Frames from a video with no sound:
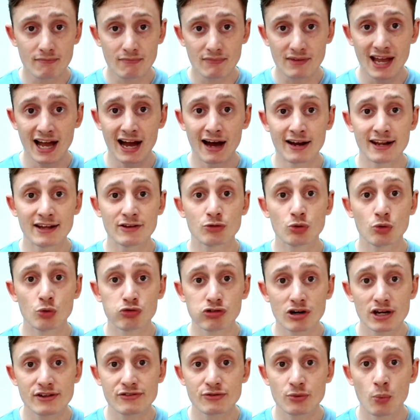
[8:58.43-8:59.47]
And it's a
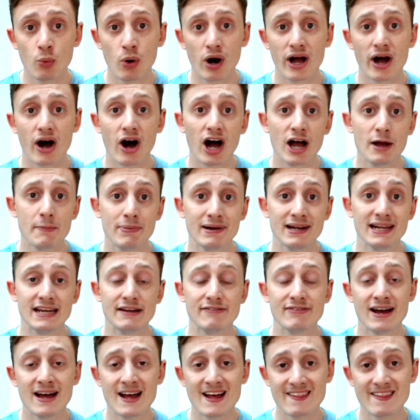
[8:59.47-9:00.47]
reason why I believe